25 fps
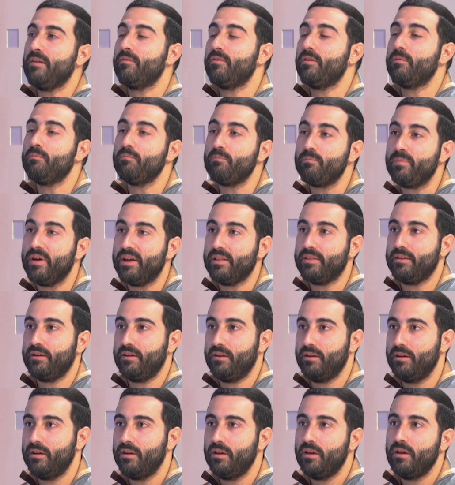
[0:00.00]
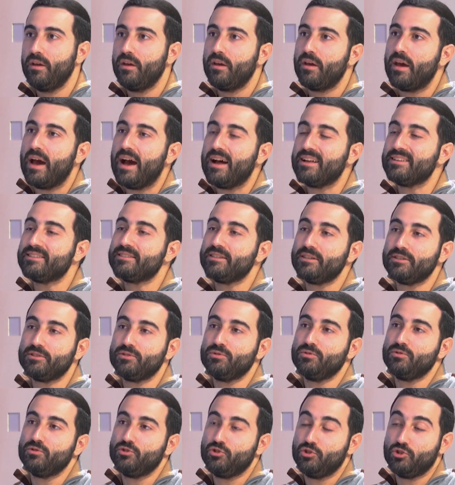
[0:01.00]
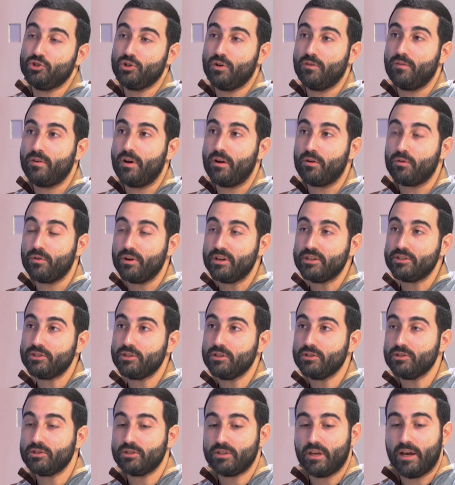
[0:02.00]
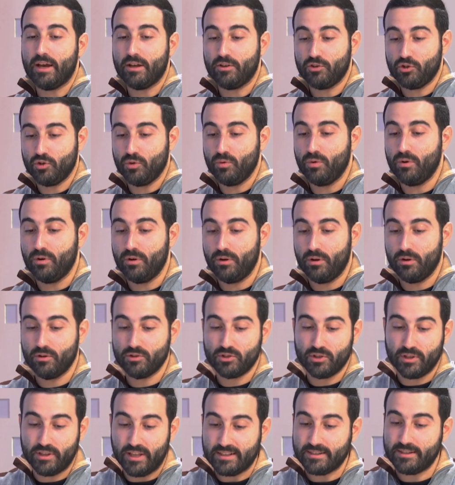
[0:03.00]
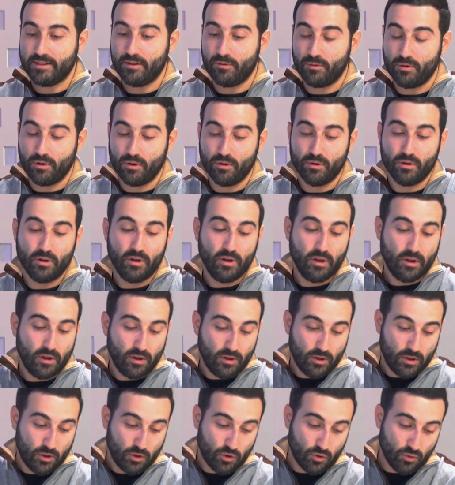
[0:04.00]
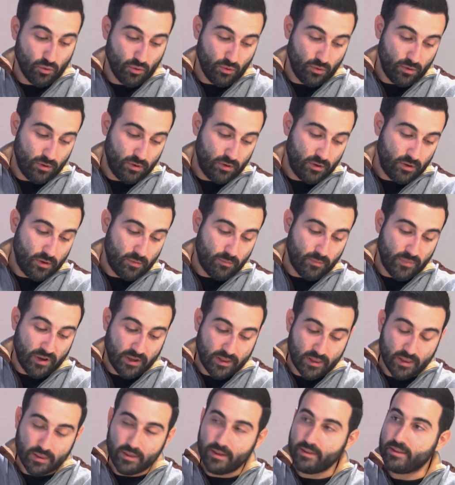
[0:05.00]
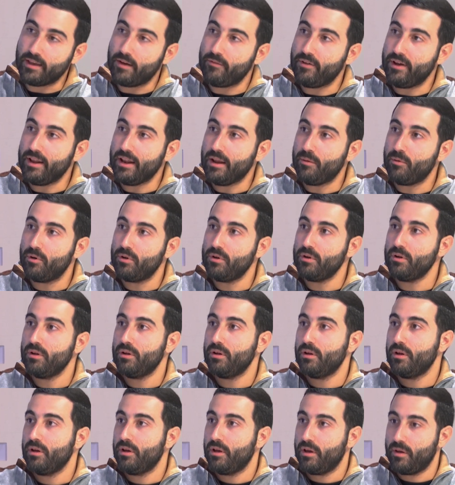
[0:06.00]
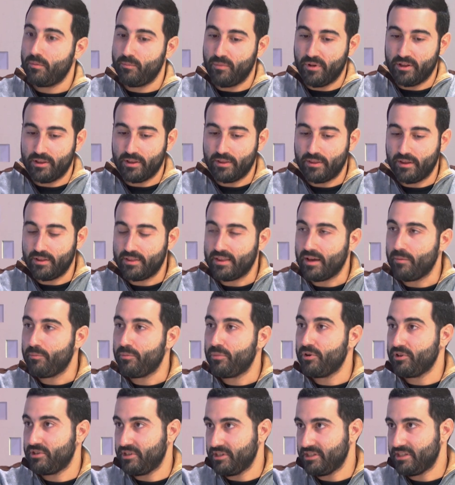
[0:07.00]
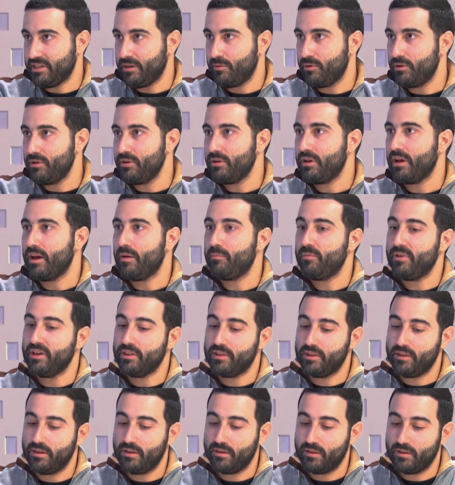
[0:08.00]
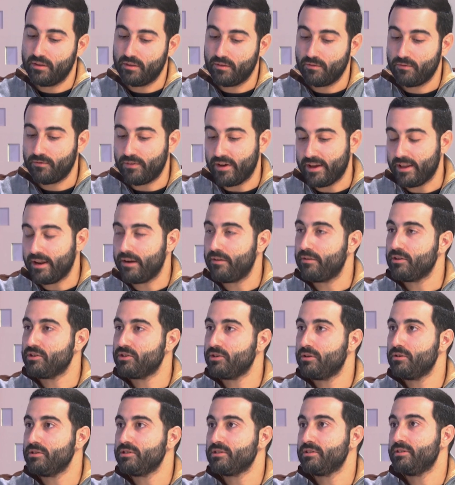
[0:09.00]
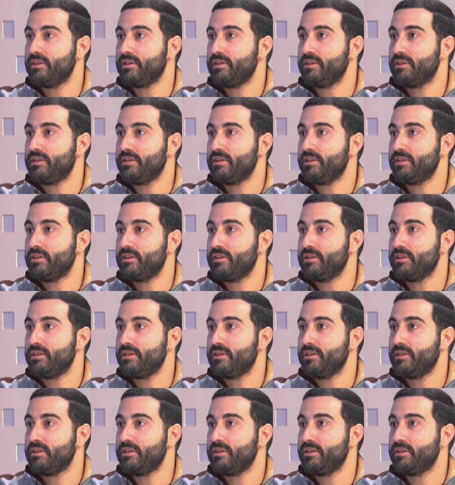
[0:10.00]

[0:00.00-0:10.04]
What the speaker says: even better answers to some of our questions, and so on. No? So that's the role, to make the data available, make the data processable, and make the final results